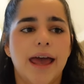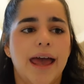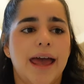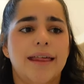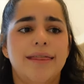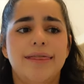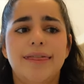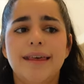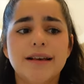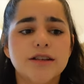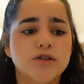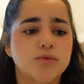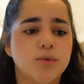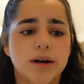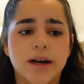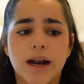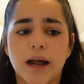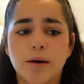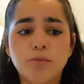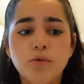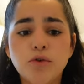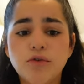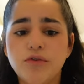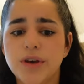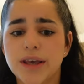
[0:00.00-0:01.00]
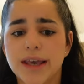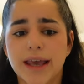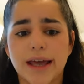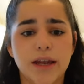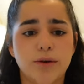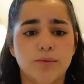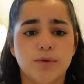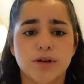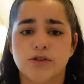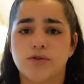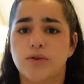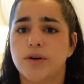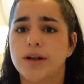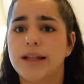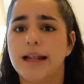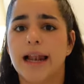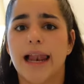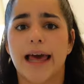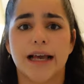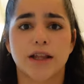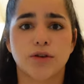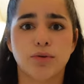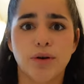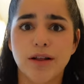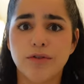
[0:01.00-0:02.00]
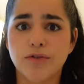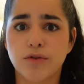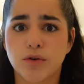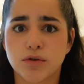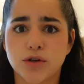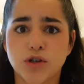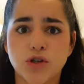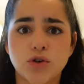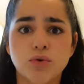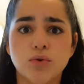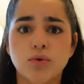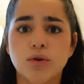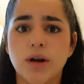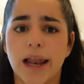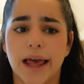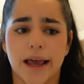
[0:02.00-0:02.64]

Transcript: and things were not moving, and it was already like 12th of June.